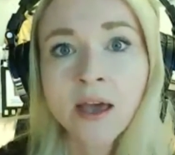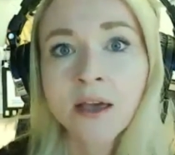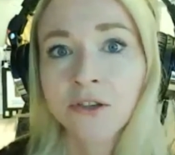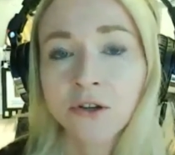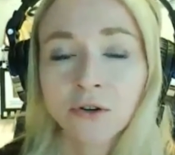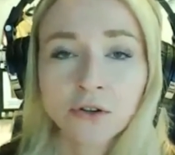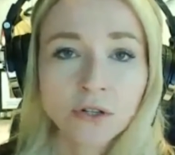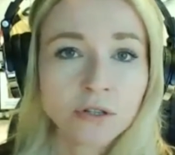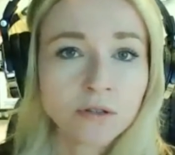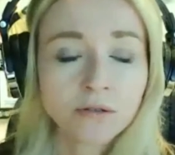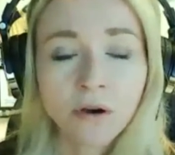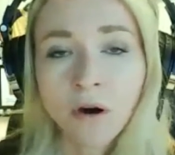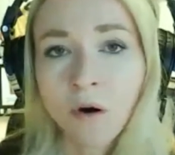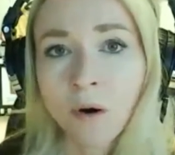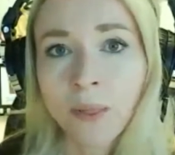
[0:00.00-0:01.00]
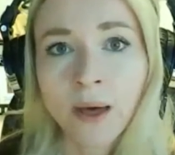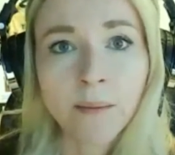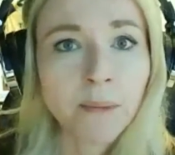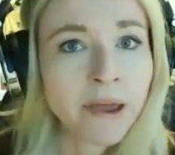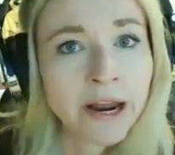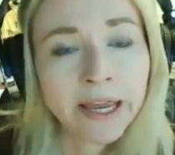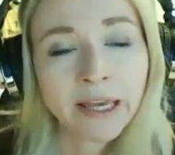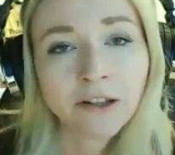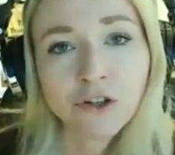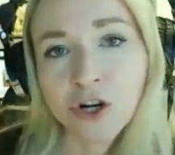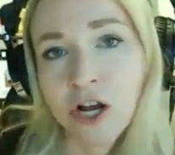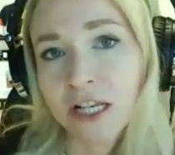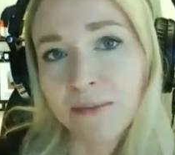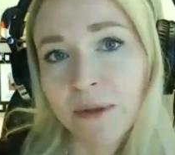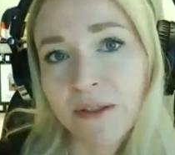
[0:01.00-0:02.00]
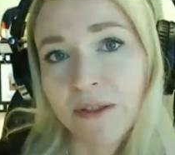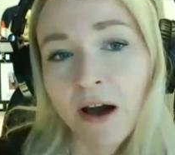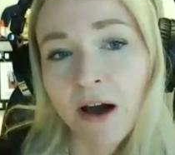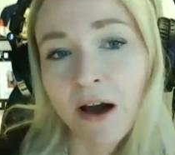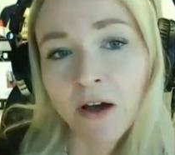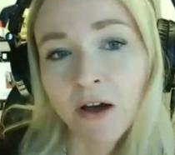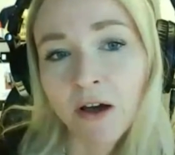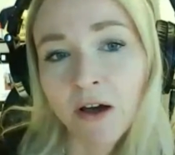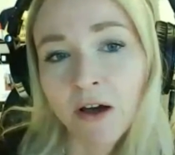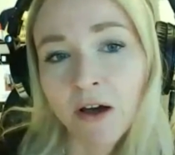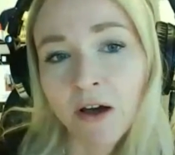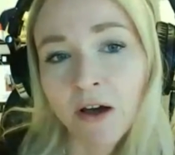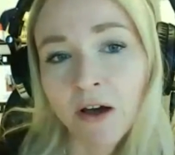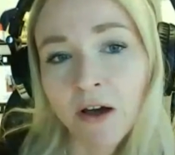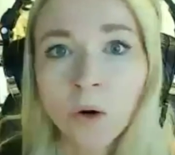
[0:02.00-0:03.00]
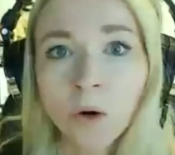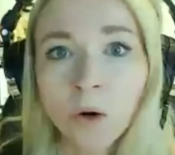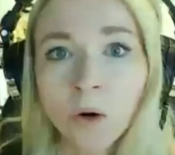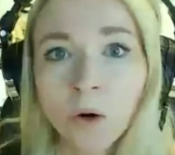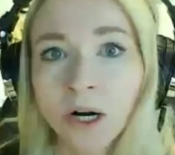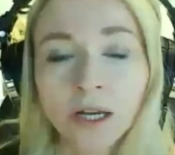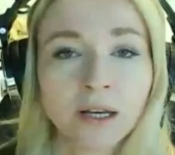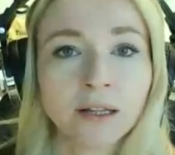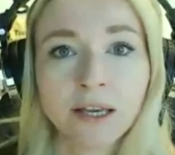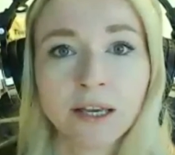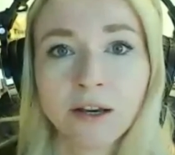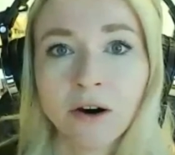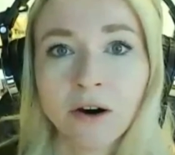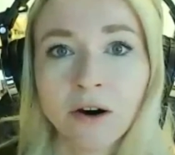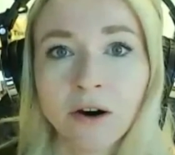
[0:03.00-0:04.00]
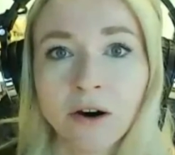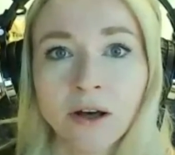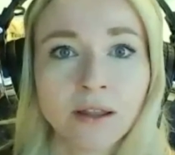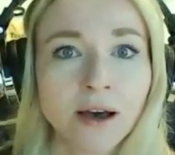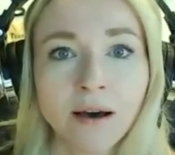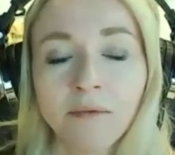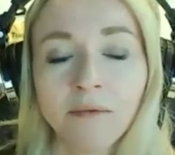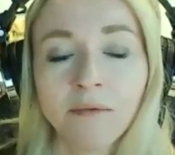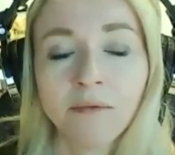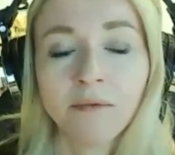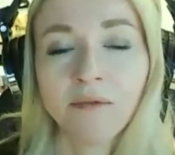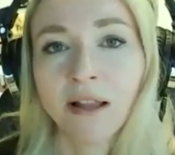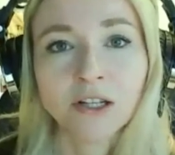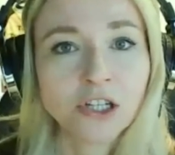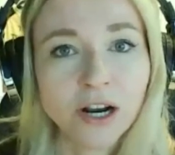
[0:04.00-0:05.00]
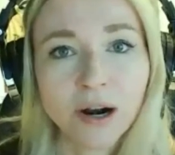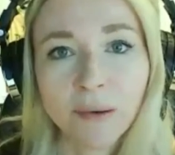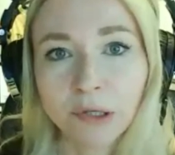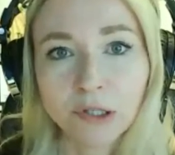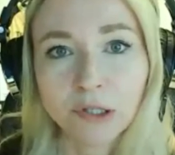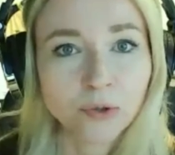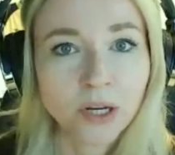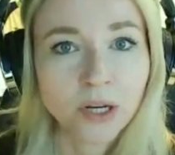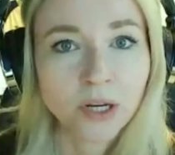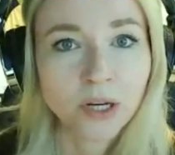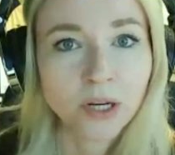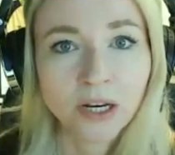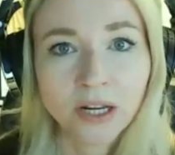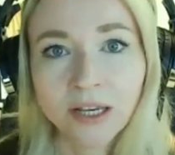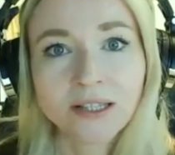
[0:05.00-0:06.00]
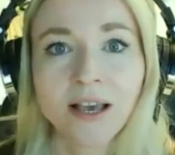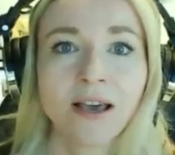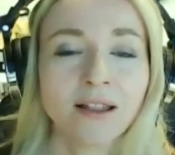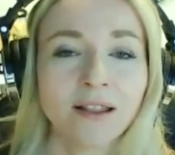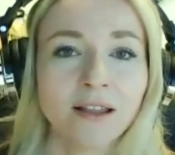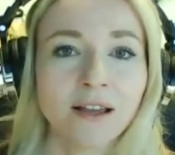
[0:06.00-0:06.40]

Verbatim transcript: So just go on the American Transplant Foundation foundation.org, click on um, volunteer opportunities.